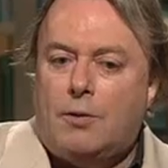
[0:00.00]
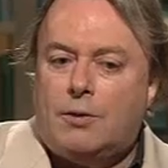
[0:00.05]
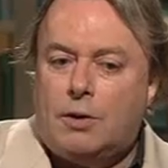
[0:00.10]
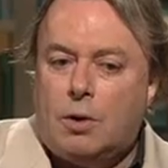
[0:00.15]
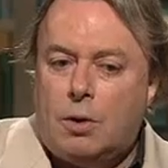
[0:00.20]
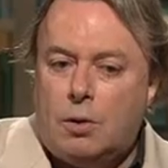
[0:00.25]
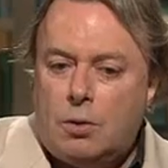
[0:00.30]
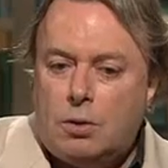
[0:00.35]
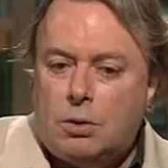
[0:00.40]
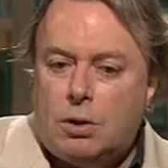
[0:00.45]
I've
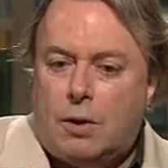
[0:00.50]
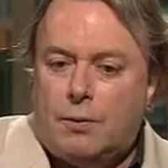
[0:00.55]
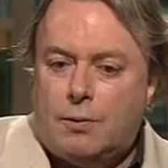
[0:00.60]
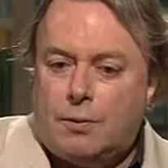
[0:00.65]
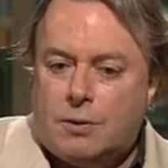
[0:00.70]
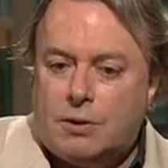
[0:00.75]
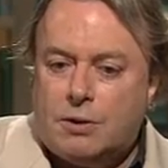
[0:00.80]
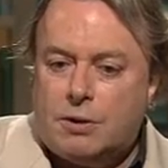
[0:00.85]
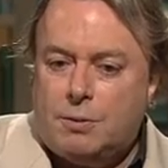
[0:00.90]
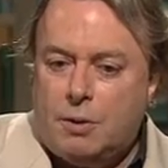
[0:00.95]

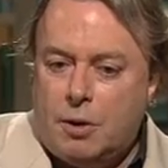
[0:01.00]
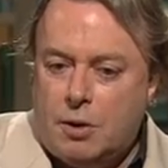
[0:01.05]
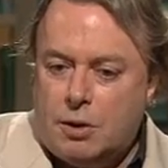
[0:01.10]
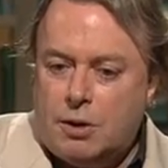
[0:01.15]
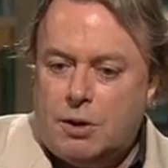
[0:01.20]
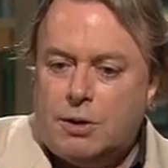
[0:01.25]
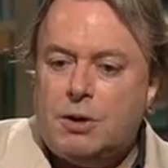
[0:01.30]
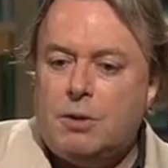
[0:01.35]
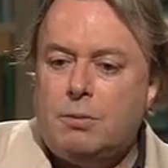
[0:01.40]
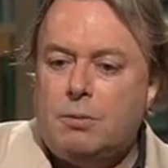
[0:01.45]
spoken
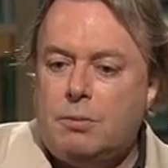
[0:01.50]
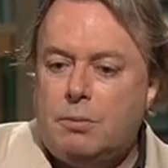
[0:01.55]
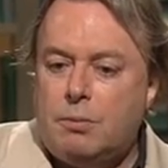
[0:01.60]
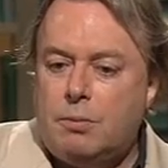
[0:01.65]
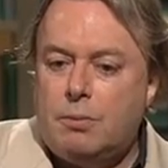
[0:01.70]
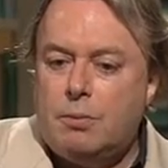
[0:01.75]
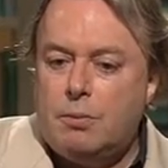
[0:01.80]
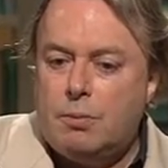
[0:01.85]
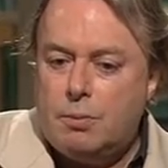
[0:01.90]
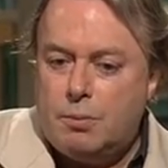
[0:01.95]
to
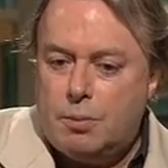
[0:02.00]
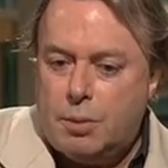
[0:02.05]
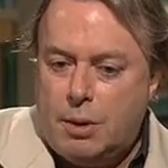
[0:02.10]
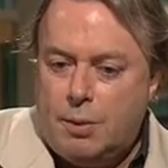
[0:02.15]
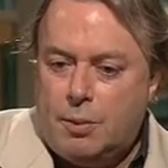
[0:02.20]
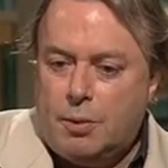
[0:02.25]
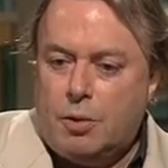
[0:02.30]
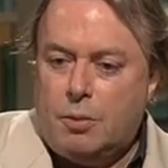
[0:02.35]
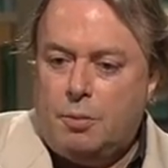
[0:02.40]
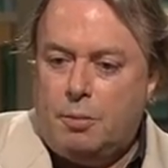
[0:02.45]
some
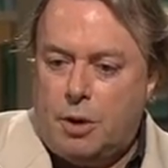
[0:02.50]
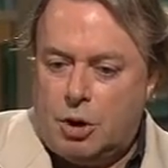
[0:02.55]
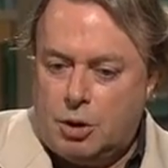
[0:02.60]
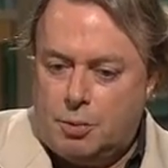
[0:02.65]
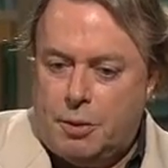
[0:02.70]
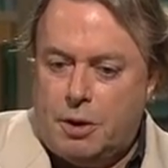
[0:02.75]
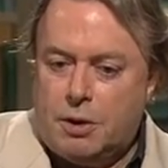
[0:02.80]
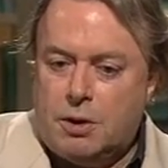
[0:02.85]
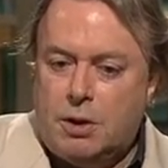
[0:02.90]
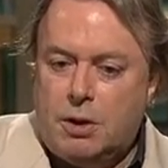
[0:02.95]
people who are
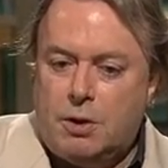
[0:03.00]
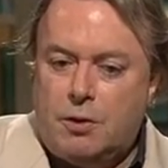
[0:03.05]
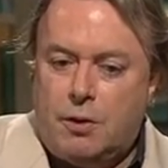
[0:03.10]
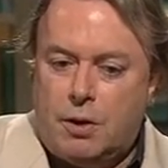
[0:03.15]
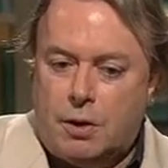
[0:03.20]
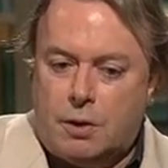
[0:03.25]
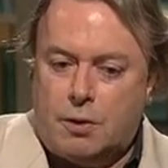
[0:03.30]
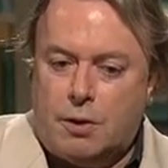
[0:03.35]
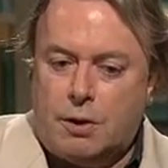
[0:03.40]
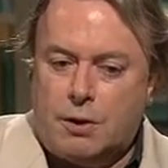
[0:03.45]
much better
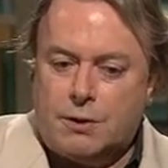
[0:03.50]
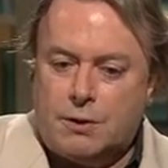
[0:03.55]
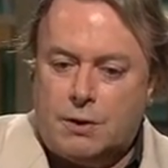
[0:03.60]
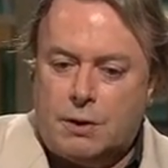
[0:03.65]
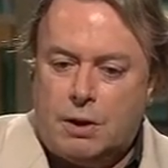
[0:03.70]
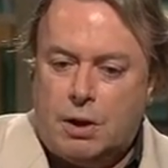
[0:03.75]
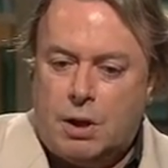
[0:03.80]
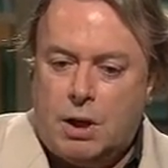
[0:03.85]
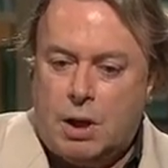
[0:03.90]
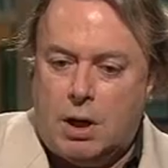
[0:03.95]
literary critics
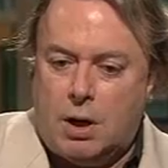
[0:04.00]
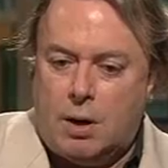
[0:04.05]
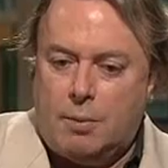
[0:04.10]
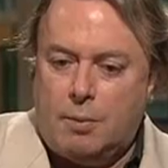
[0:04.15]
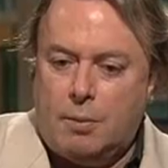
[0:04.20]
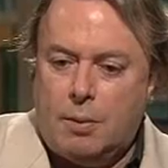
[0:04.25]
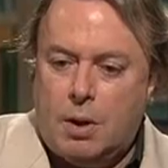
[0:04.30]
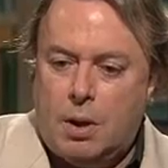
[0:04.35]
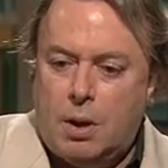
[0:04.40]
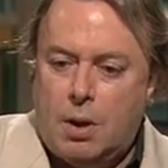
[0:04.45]
than I
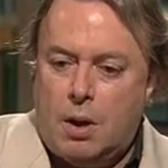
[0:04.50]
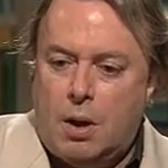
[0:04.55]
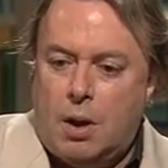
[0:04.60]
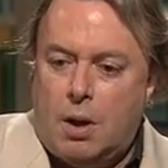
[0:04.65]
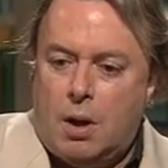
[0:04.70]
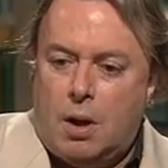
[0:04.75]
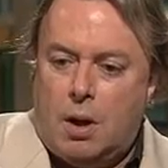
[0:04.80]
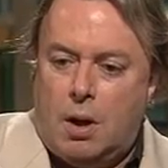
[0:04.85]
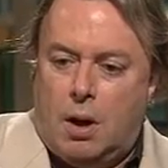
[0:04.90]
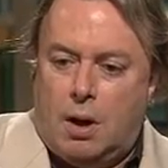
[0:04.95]
am,
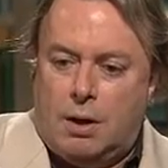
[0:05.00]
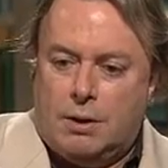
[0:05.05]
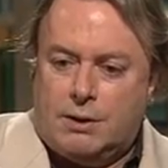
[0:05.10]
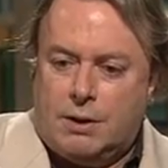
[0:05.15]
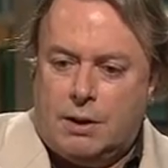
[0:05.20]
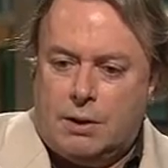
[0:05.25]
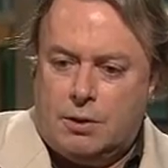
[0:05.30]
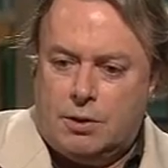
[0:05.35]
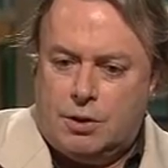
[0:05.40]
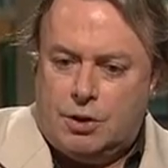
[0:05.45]
and
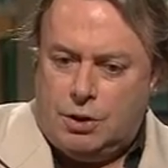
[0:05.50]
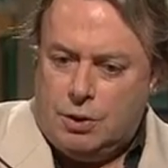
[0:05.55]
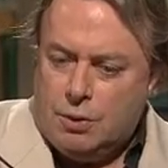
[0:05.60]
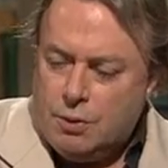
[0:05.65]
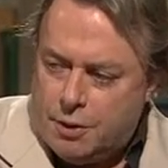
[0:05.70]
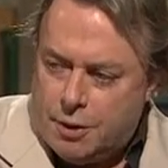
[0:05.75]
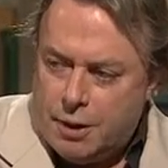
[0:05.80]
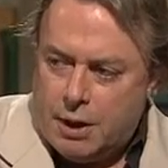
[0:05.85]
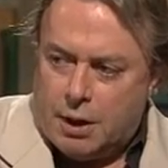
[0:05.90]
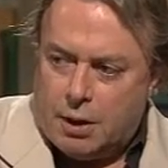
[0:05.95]
said, do
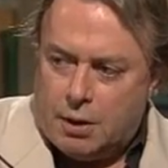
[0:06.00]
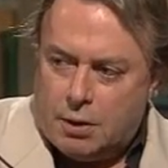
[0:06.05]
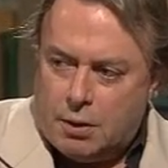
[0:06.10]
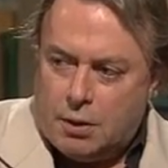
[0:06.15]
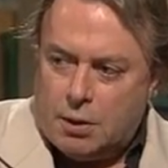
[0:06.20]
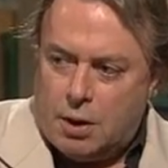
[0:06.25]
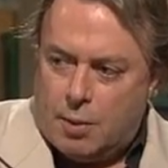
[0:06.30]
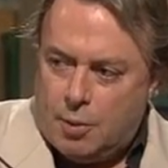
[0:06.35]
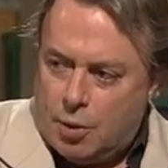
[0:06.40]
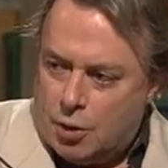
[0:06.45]
you think
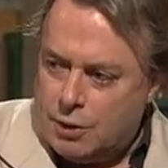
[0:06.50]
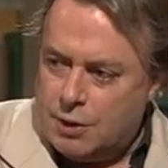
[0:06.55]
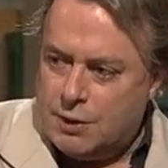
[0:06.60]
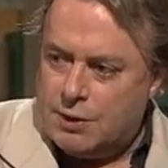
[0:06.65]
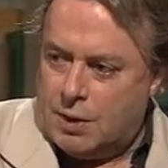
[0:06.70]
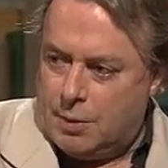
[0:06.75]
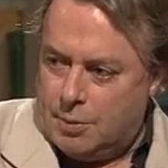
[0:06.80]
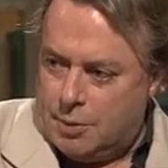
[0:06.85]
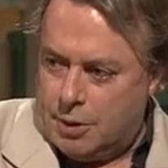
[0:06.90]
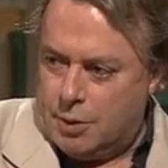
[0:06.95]
I'm onto
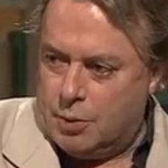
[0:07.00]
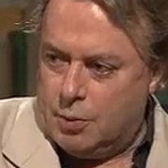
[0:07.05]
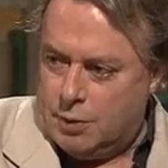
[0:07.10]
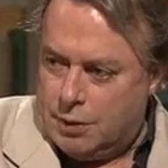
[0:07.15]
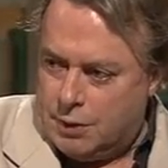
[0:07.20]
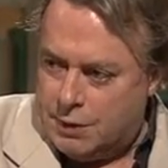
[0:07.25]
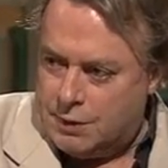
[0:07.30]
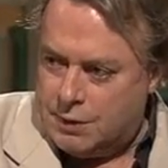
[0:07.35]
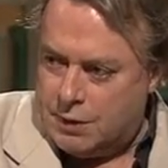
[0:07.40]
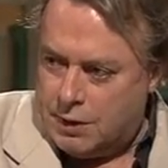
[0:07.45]
something
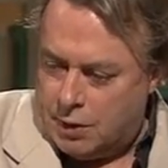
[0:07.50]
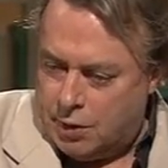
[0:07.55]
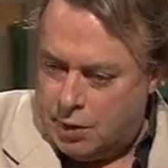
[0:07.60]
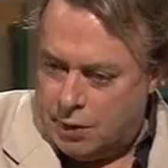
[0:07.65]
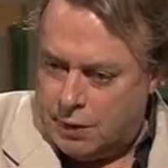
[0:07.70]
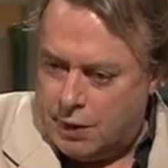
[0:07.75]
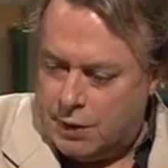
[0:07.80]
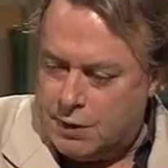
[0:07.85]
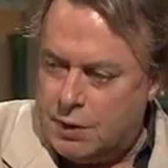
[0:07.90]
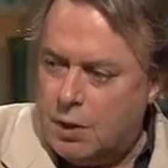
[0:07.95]
with this
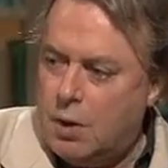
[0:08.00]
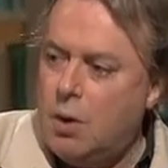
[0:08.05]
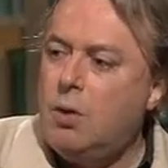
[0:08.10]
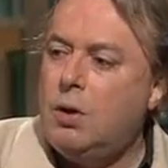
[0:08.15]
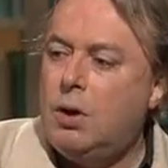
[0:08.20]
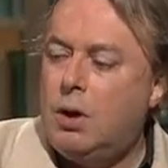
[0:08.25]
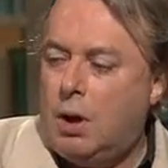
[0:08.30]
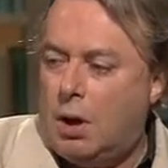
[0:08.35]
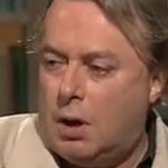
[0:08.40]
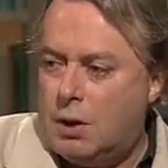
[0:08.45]
theory? And they said, oh,
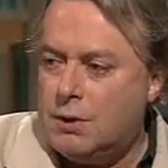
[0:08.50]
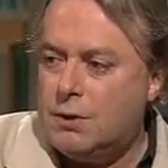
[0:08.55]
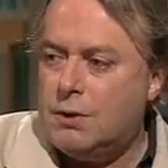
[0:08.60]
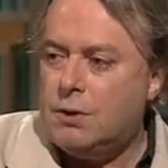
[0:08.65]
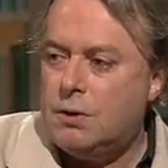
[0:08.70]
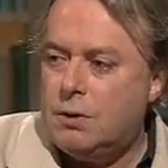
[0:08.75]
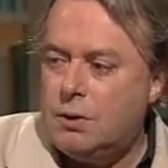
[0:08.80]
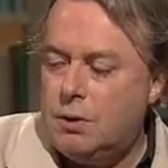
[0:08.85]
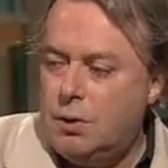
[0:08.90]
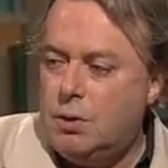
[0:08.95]

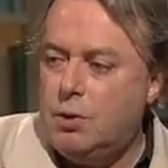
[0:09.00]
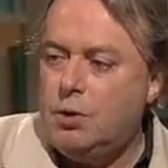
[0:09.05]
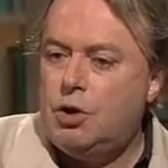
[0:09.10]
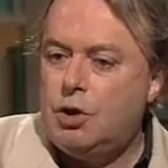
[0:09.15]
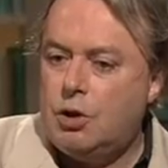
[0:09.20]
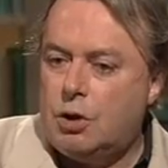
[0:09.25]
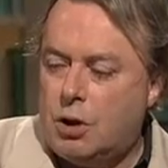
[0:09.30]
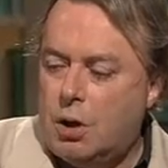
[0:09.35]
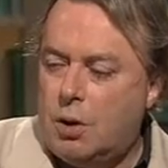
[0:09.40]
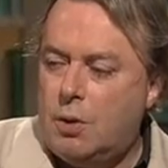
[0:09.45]
yes, you
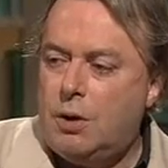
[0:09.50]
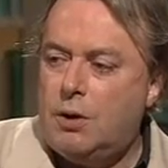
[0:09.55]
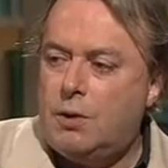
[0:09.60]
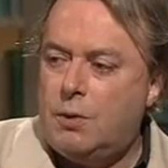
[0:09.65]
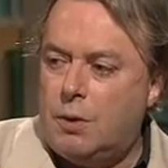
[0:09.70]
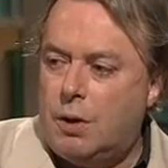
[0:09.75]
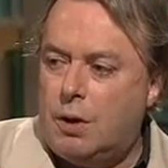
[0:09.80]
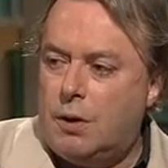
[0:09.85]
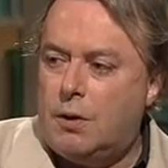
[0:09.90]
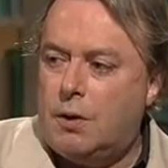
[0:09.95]
should go
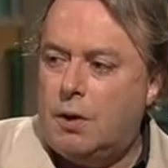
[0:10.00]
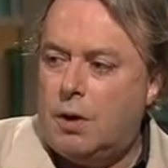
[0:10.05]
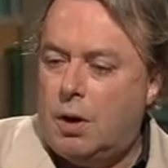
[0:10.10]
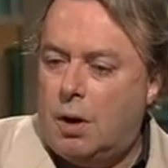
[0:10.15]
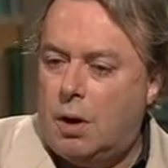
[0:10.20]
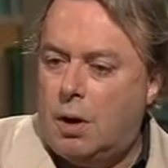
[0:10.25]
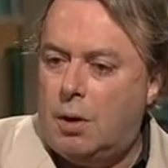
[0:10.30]
into it.